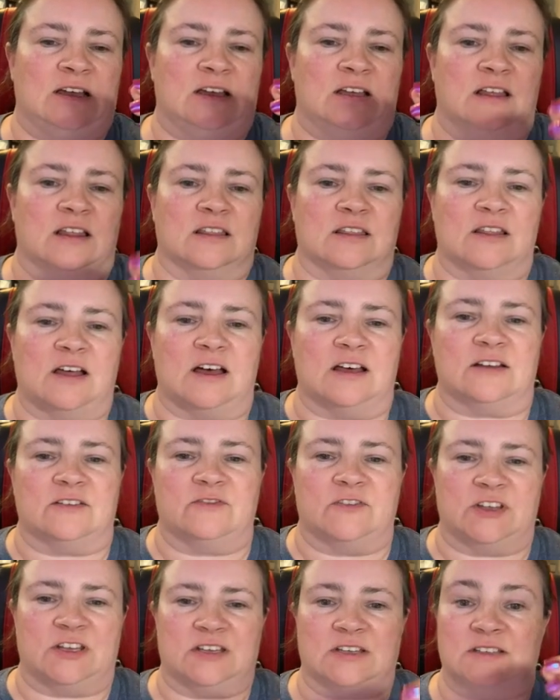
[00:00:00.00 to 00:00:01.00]
a lot
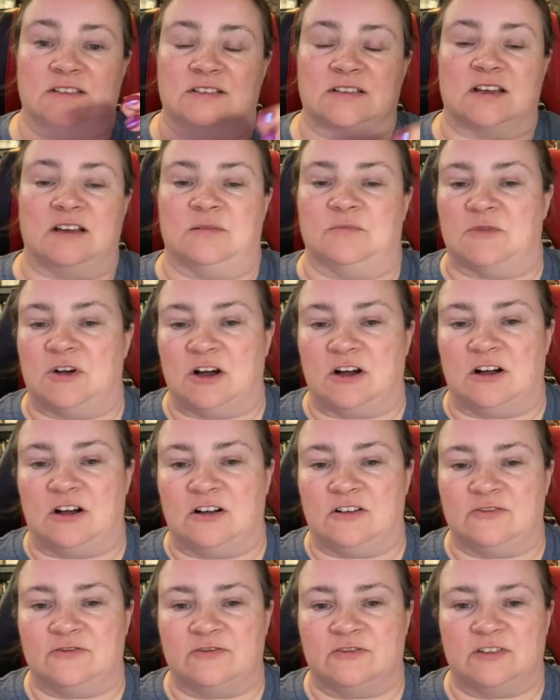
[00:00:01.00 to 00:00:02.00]
of it has come
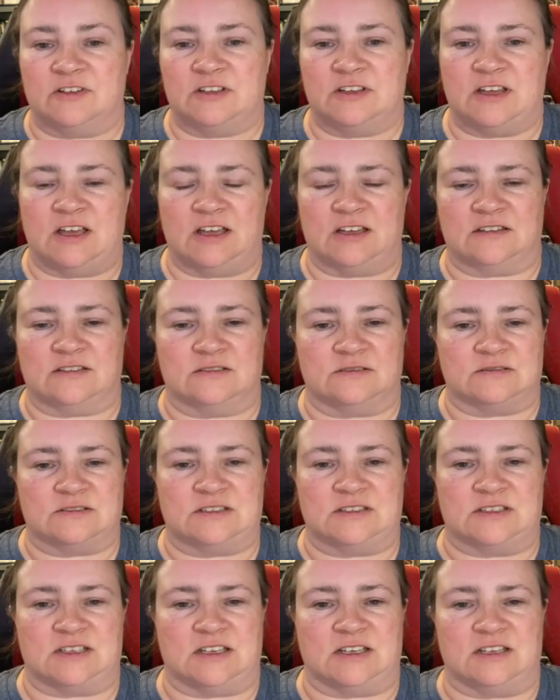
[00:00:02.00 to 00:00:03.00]
off at those
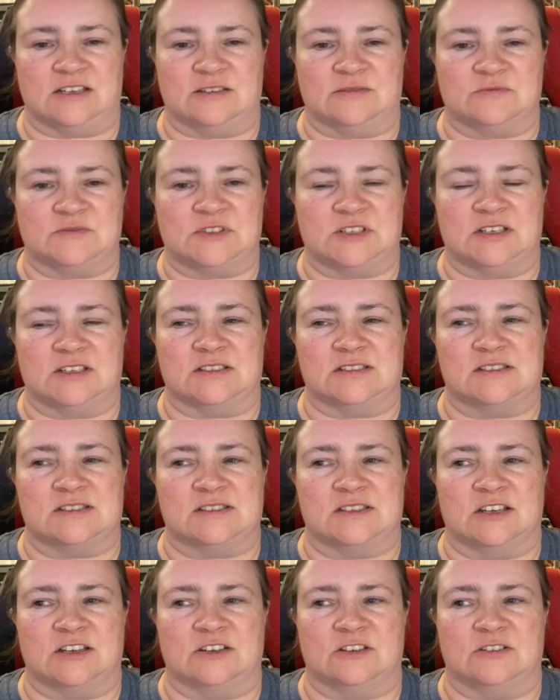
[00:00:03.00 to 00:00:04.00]
seams, and
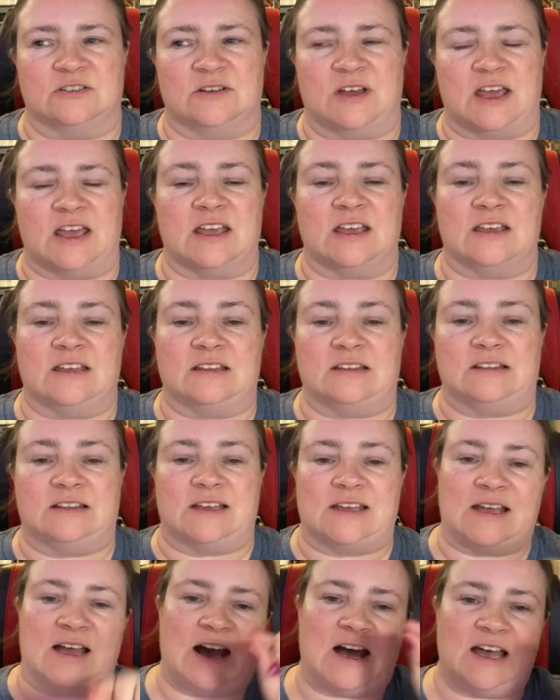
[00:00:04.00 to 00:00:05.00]

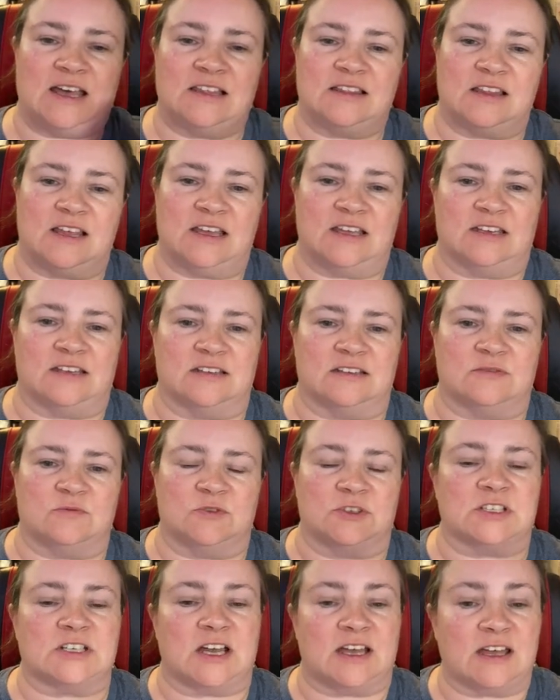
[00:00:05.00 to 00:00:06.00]
they highlighted,
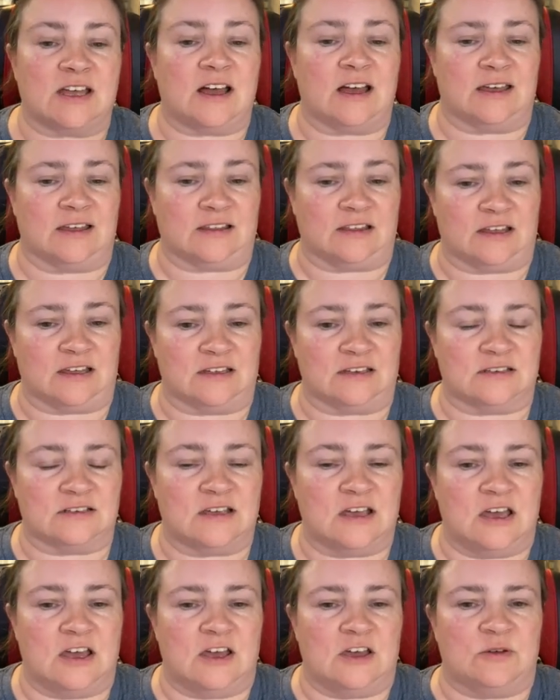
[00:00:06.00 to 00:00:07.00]
which I highlight,
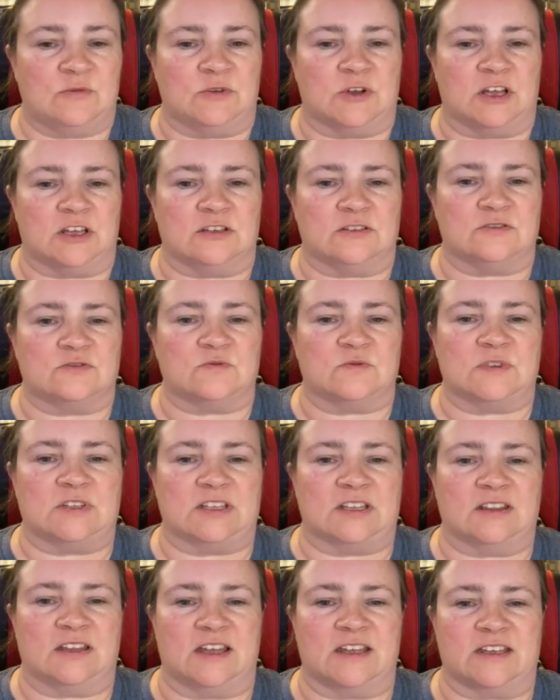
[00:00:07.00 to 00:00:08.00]
but I use
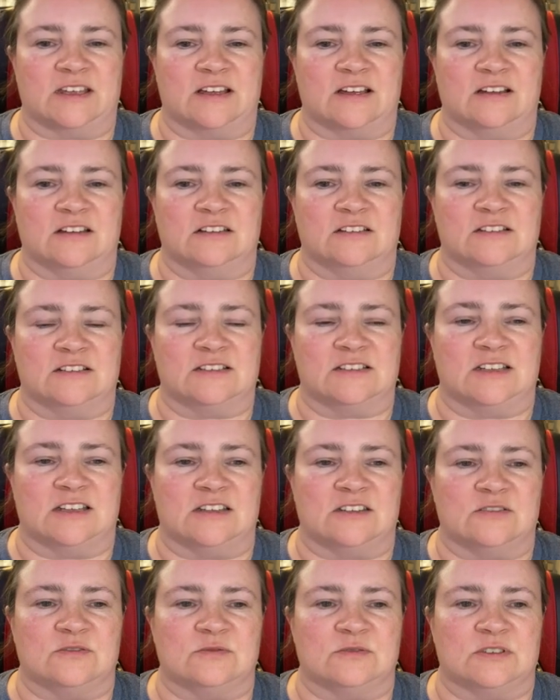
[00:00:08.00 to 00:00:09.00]
really light colors. They
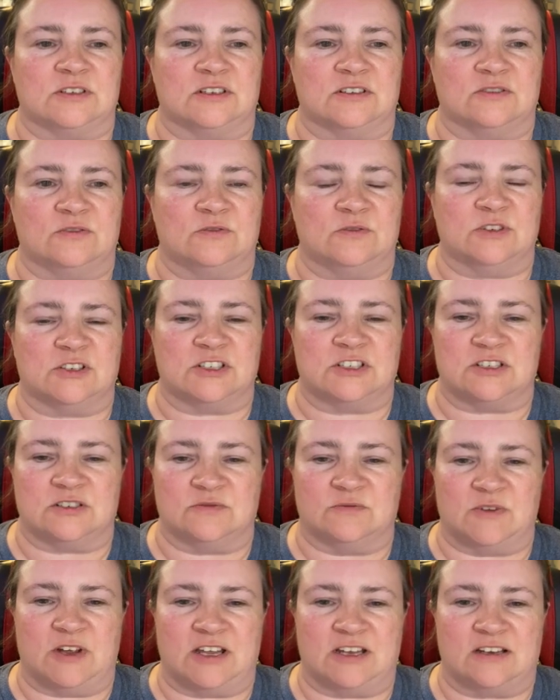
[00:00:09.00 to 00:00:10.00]
used an
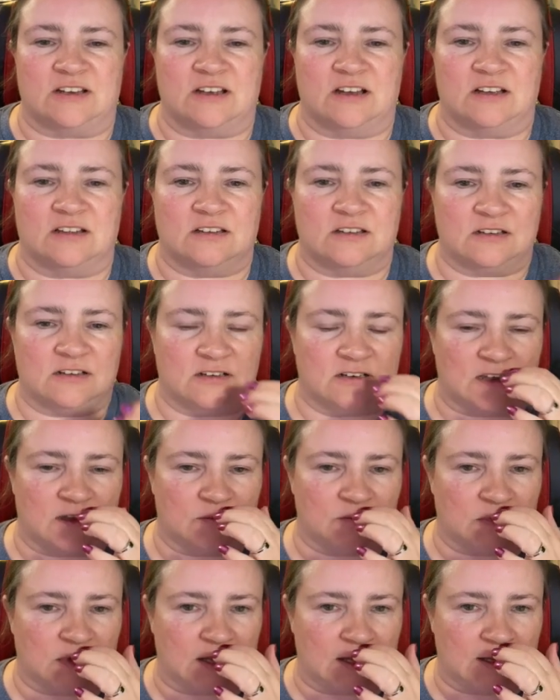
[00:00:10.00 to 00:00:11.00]
orangey red color,
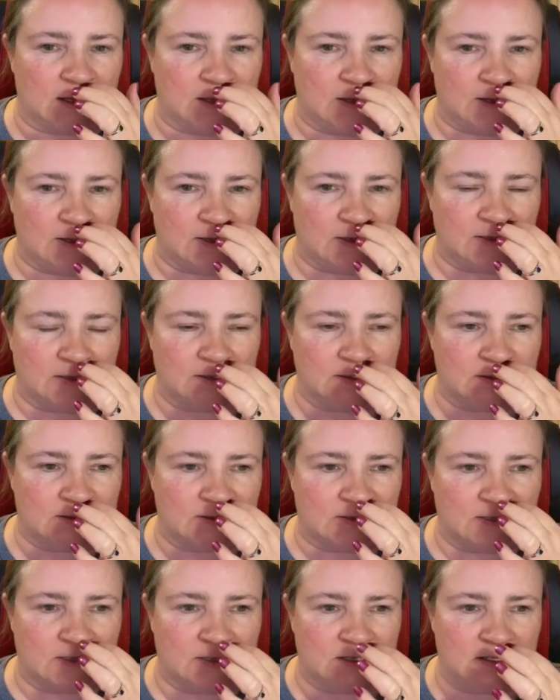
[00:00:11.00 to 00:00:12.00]
and because